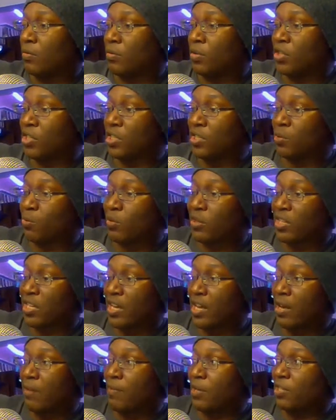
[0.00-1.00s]
just with
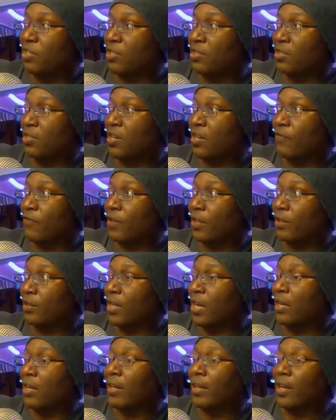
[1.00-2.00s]
the image and stuff
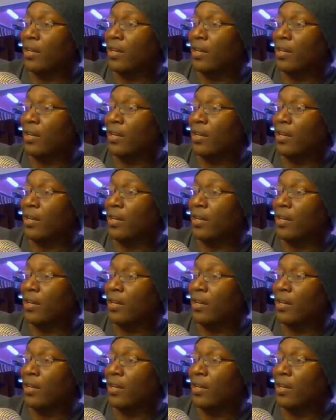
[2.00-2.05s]
like that.